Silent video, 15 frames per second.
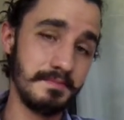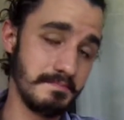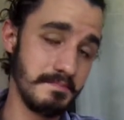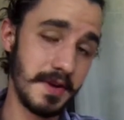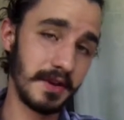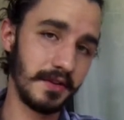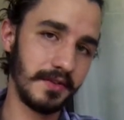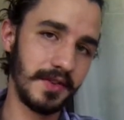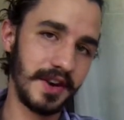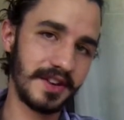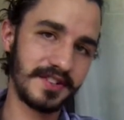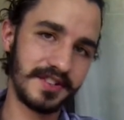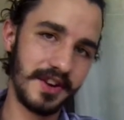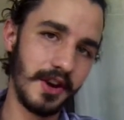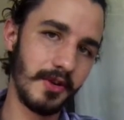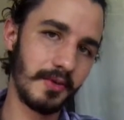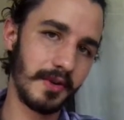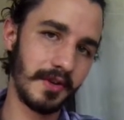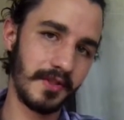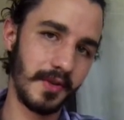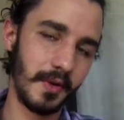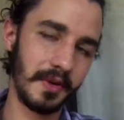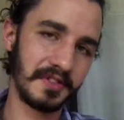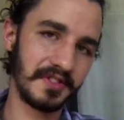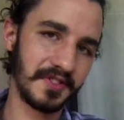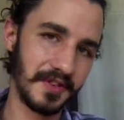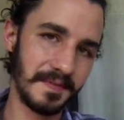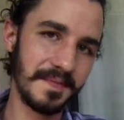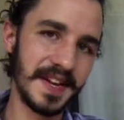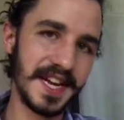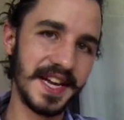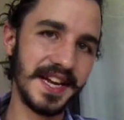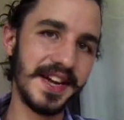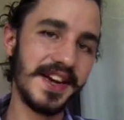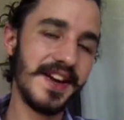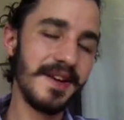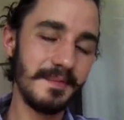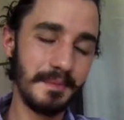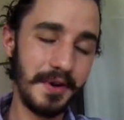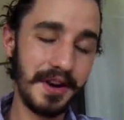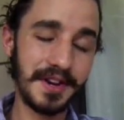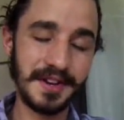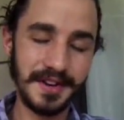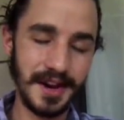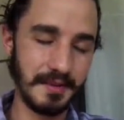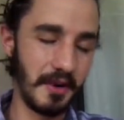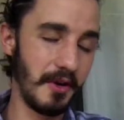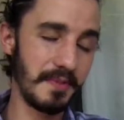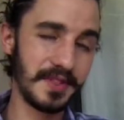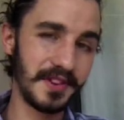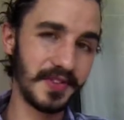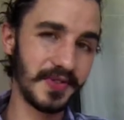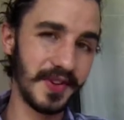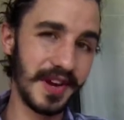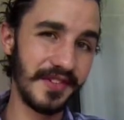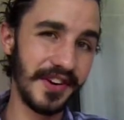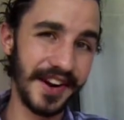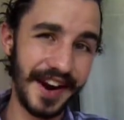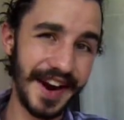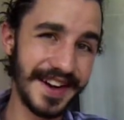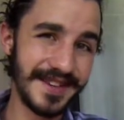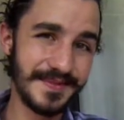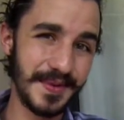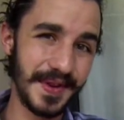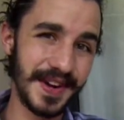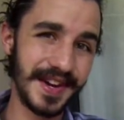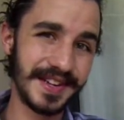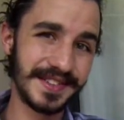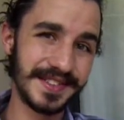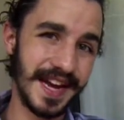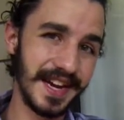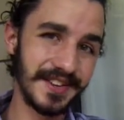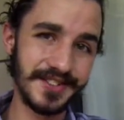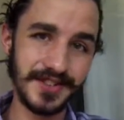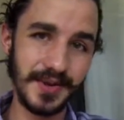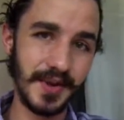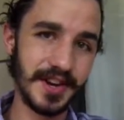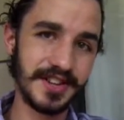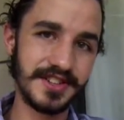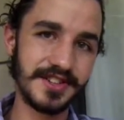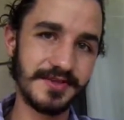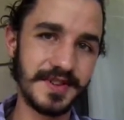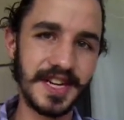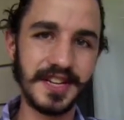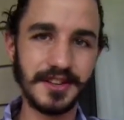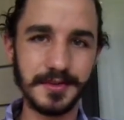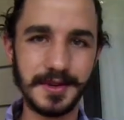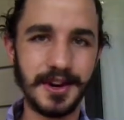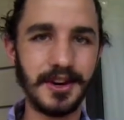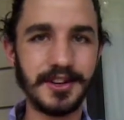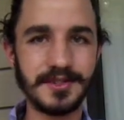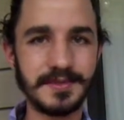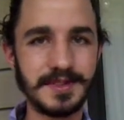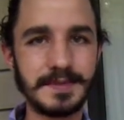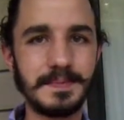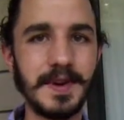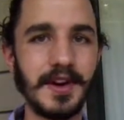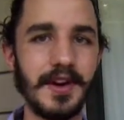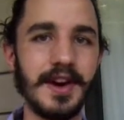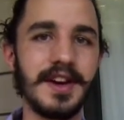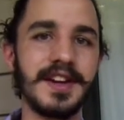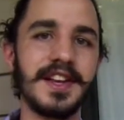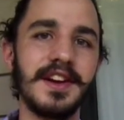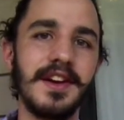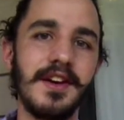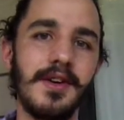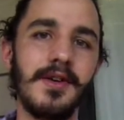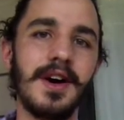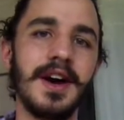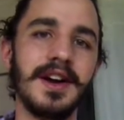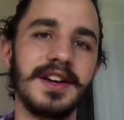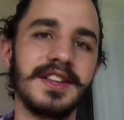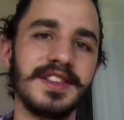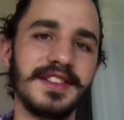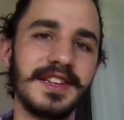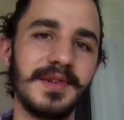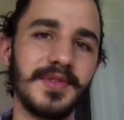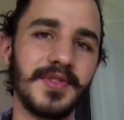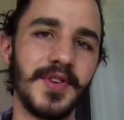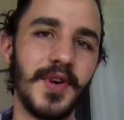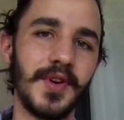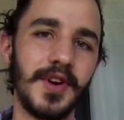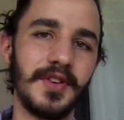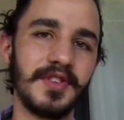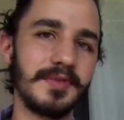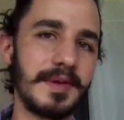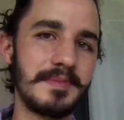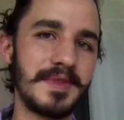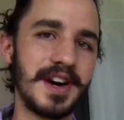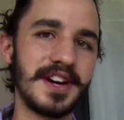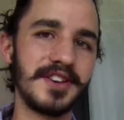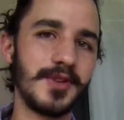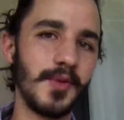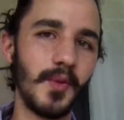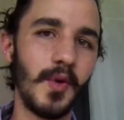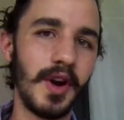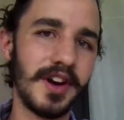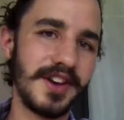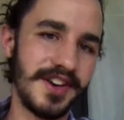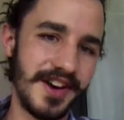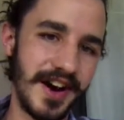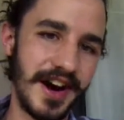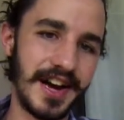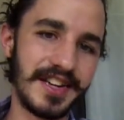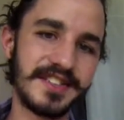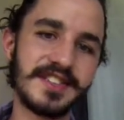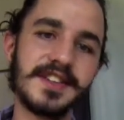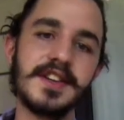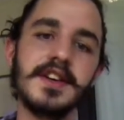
Middle of October, of course, for me. But I'm hoping this flavor kind of brings that joy to me, a little bit of autumn spirit, you know, get the leaves falling off in my mind and whatnot.